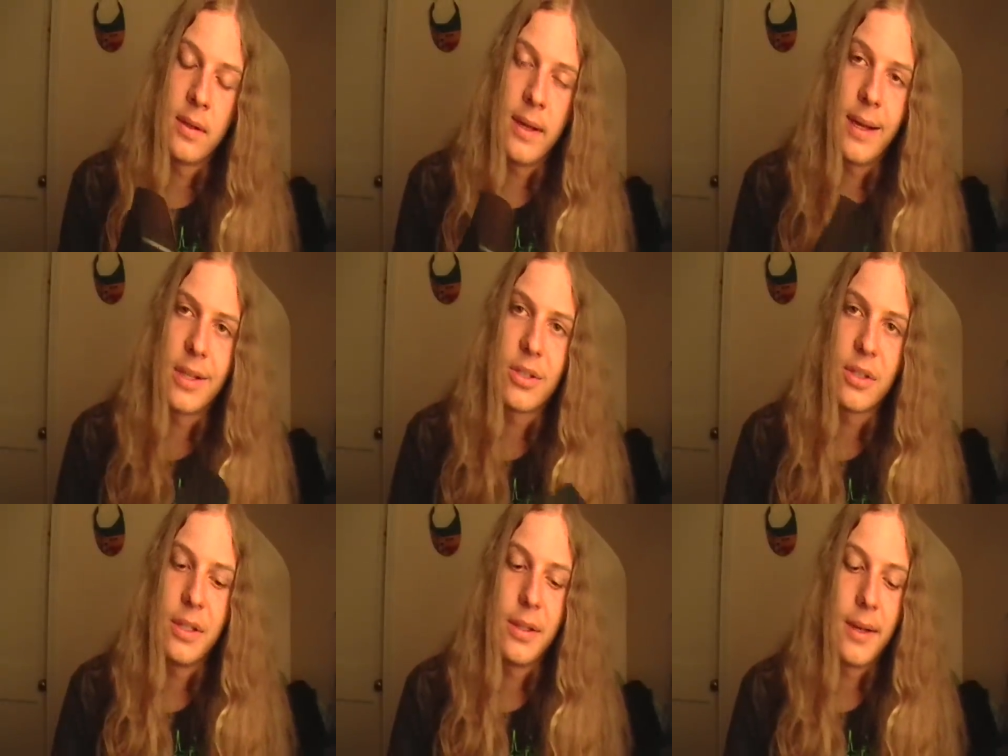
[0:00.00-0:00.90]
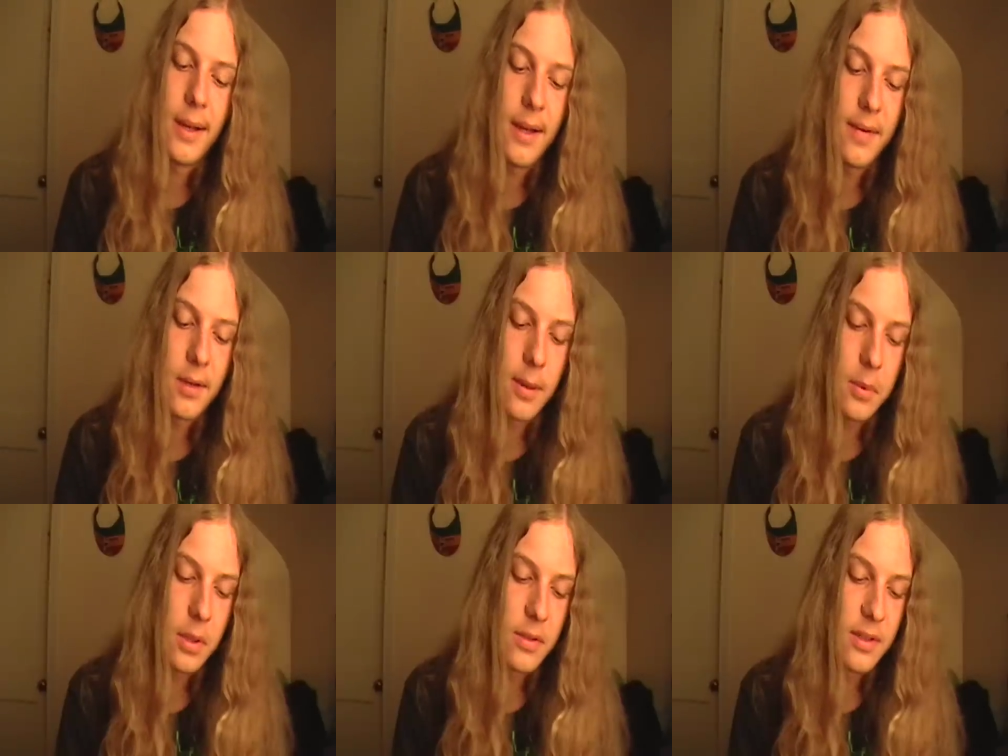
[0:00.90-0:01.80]
They actually have a
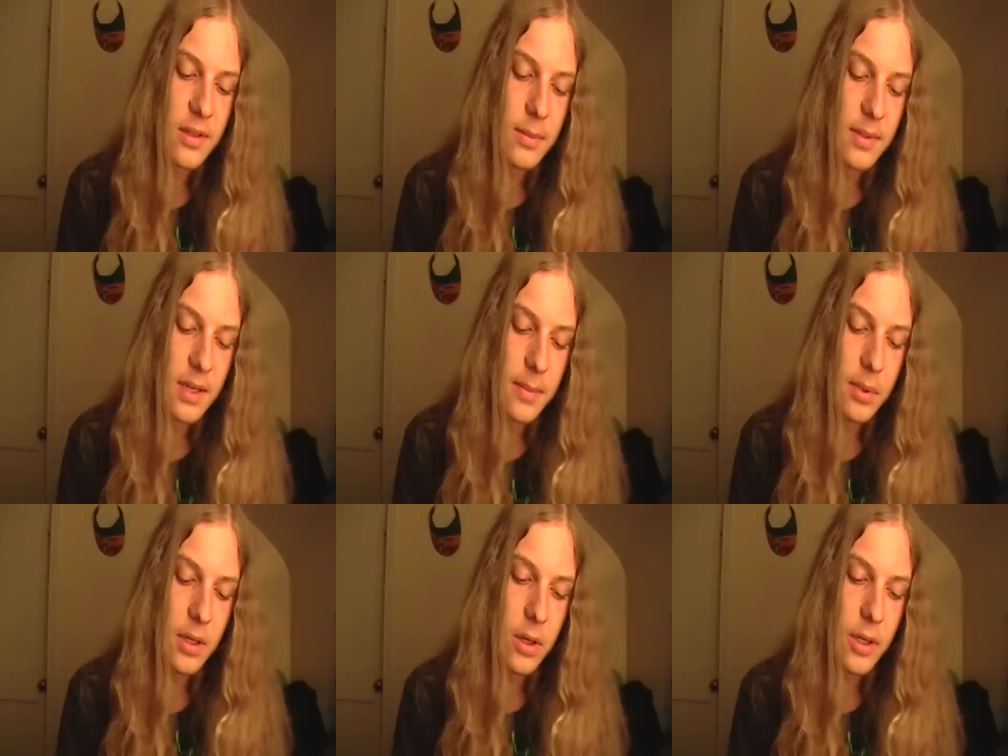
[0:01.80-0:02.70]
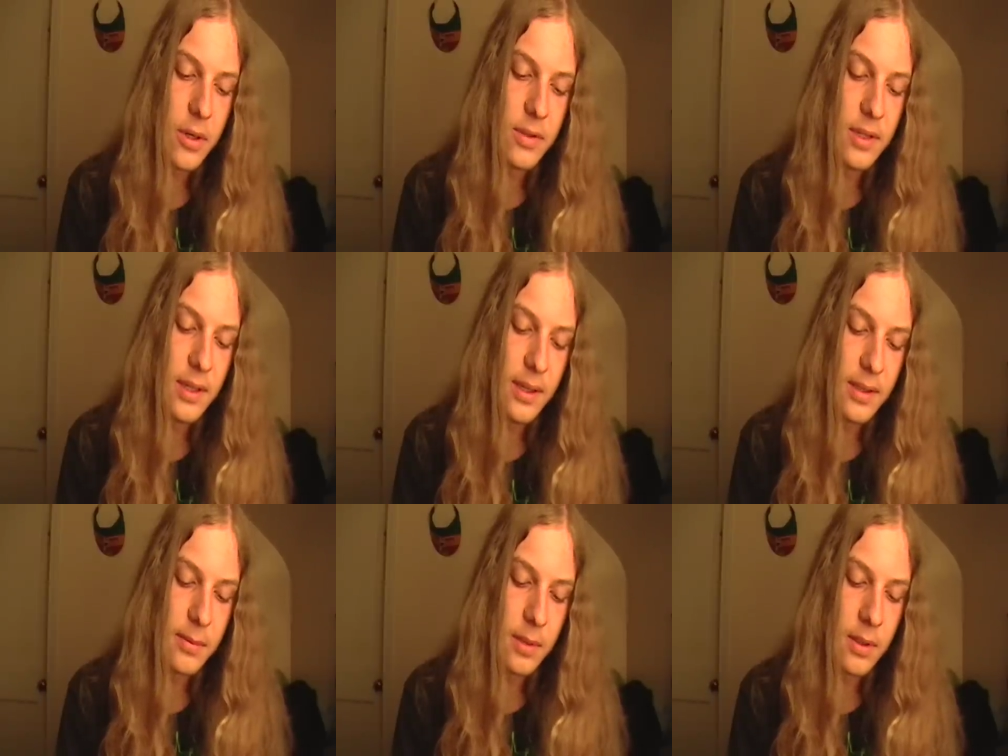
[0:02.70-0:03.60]
couple other systems that can play audio
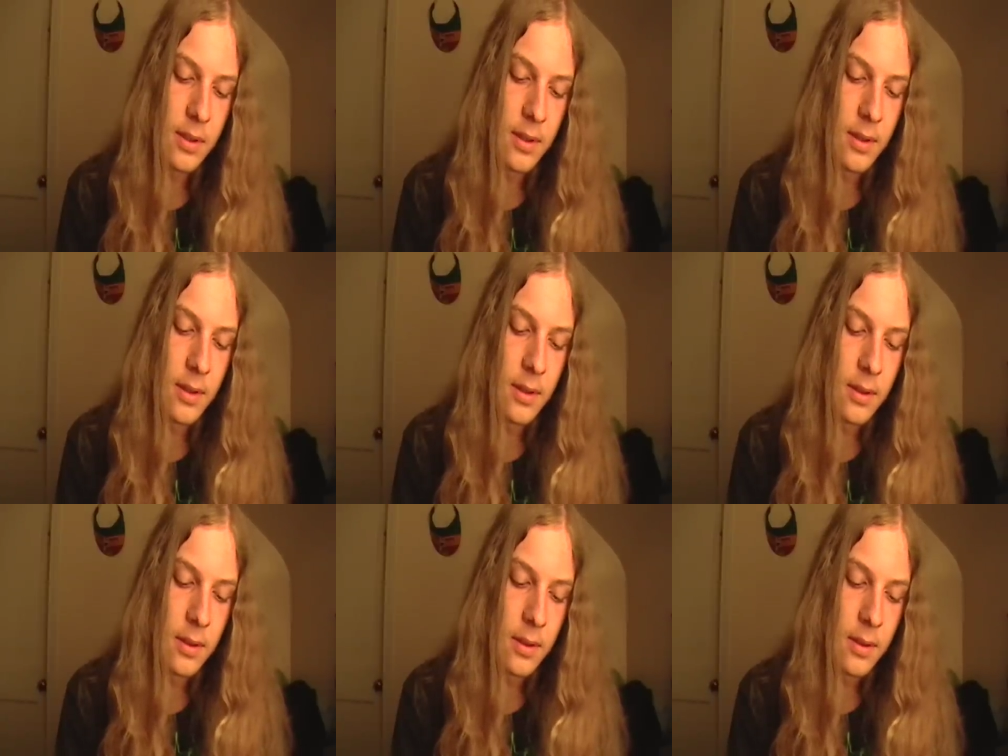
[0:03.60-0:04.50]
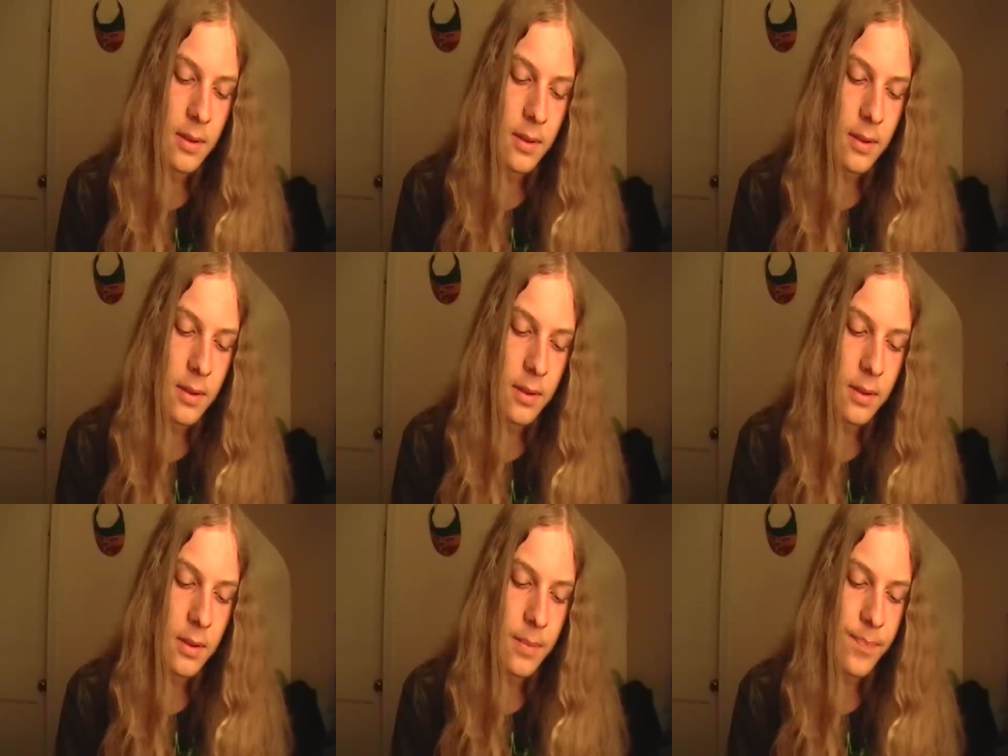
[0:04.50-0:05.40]
CDs, but
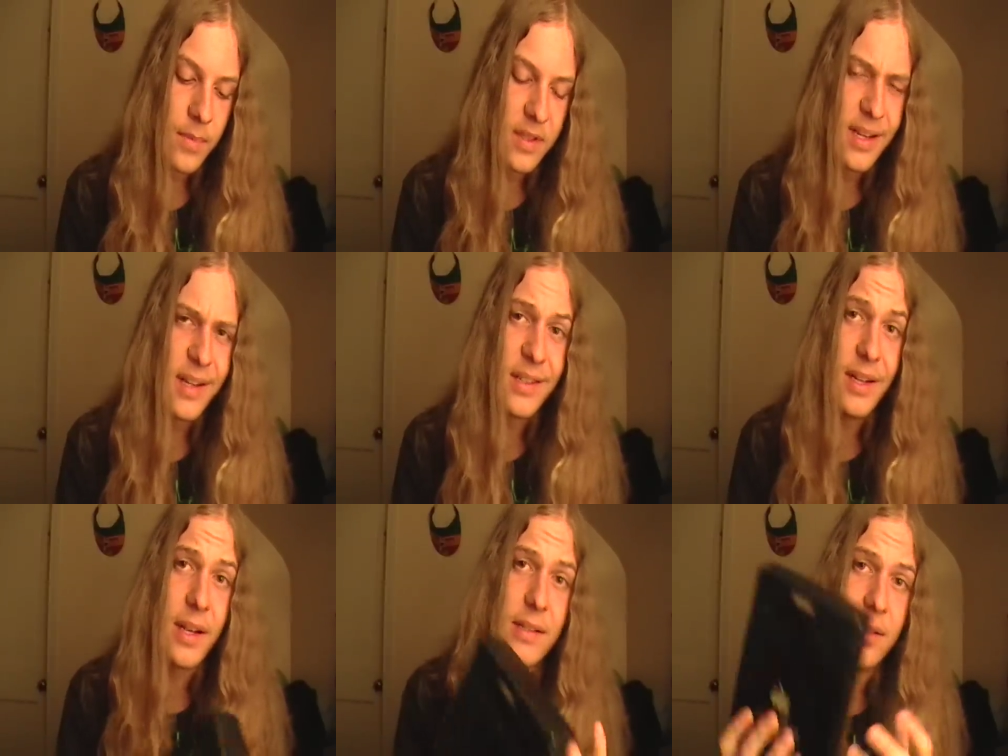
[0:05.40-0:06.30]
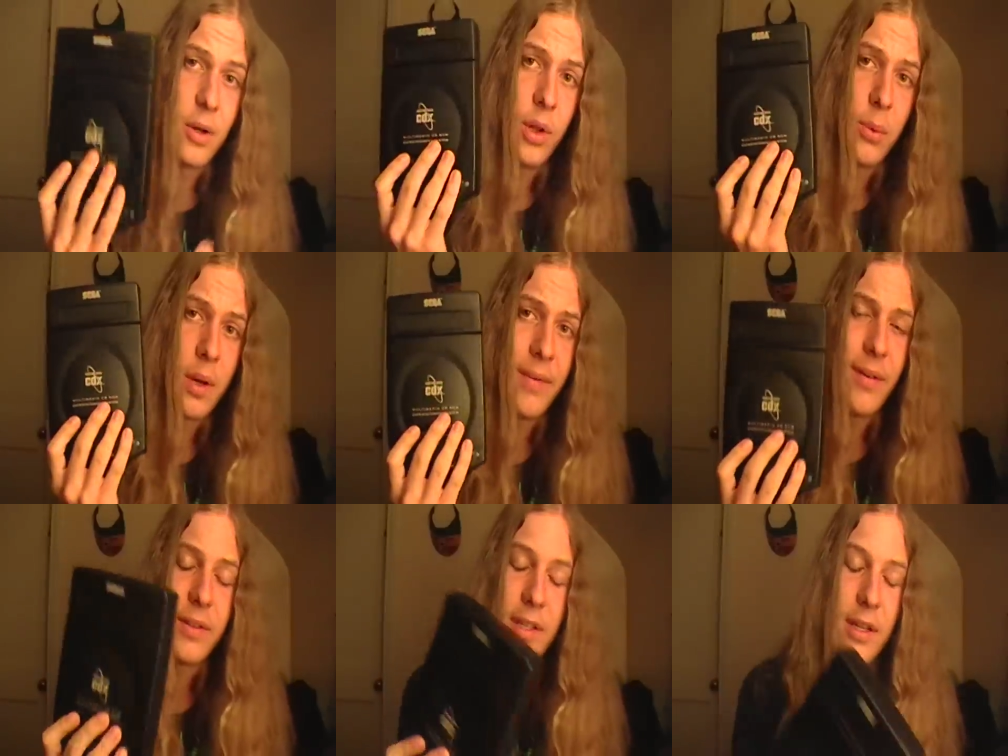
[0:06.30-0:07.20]
Sega CDX is the only one I've
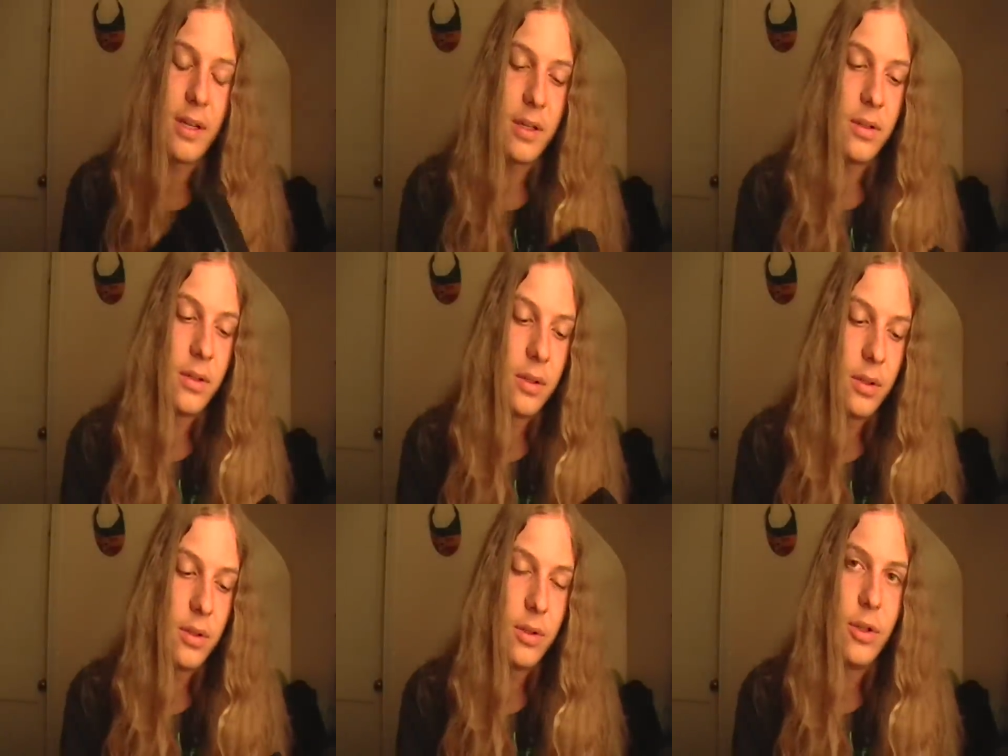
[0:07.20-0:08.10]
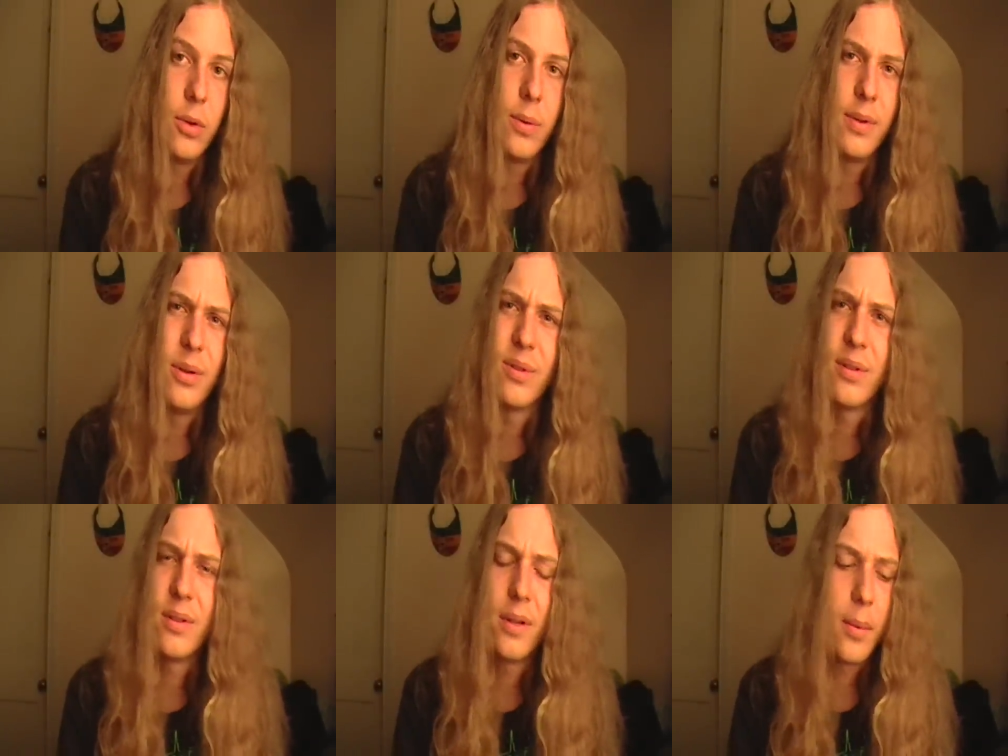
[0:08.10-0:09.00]
ever seen that can use
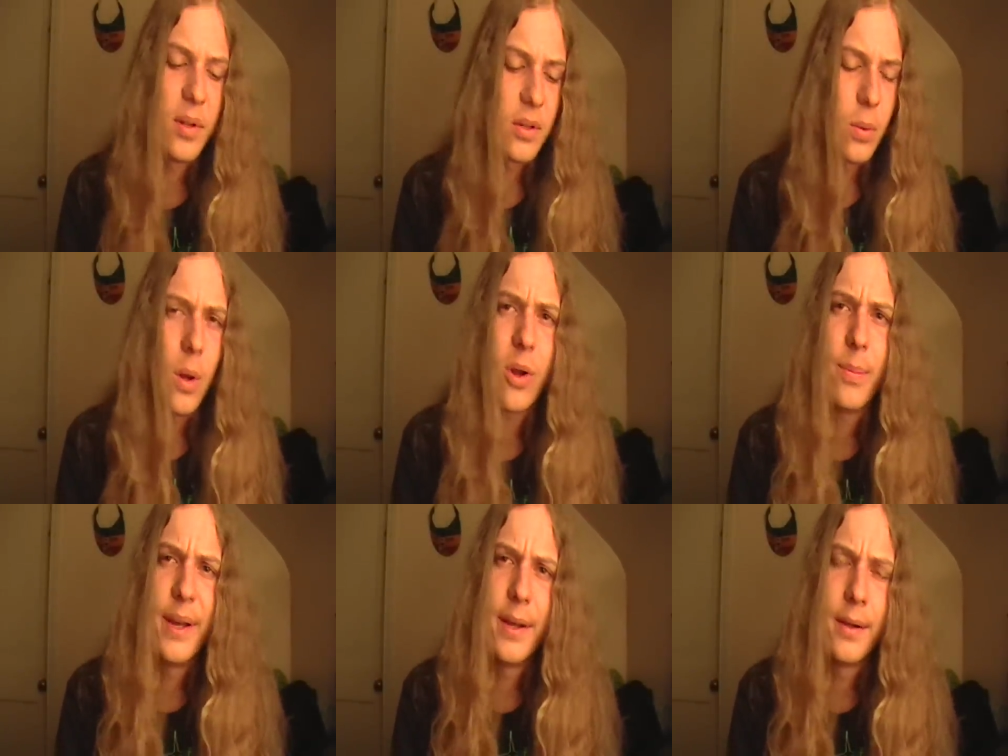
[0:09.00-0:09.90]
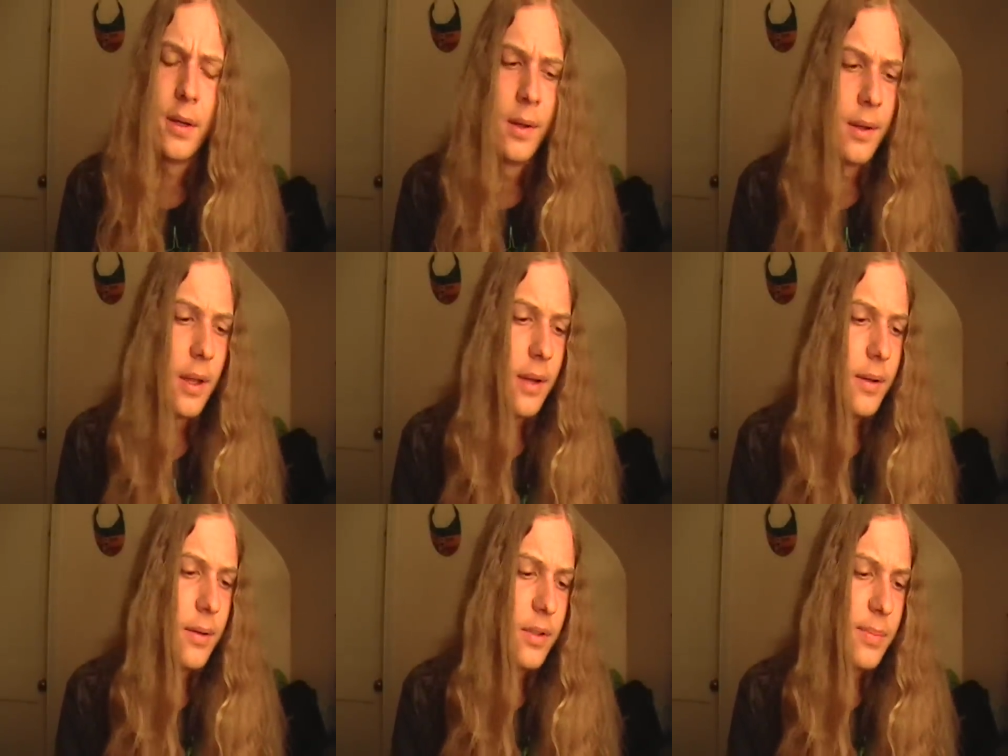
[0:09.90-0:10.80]
it double as a Walkman
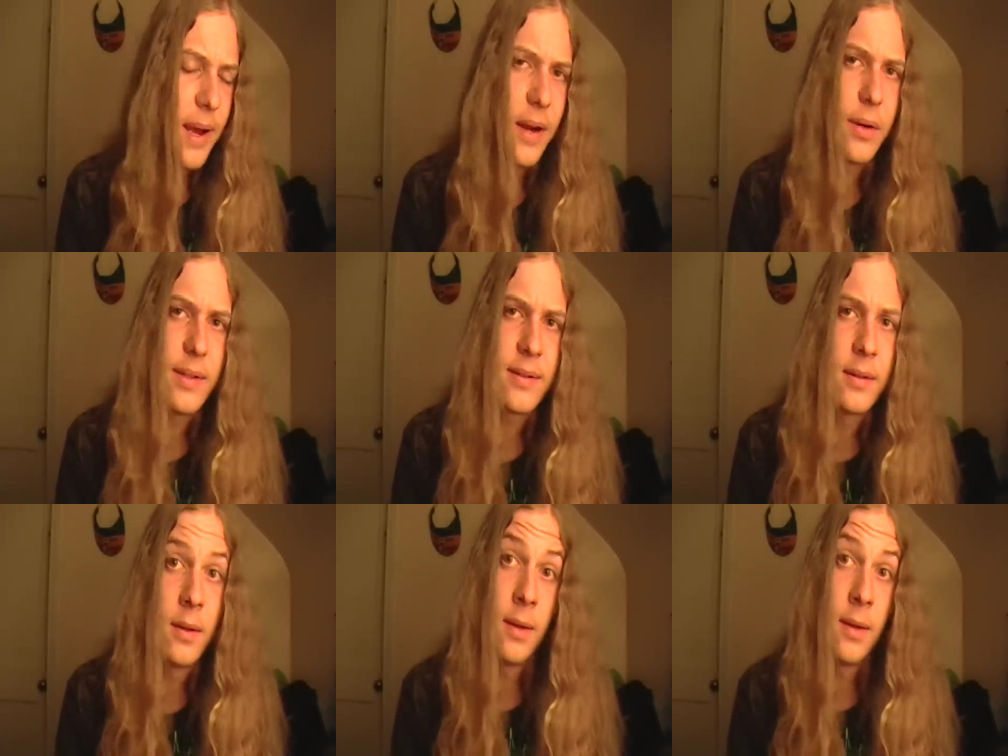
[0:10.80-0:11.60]
and uses batteries.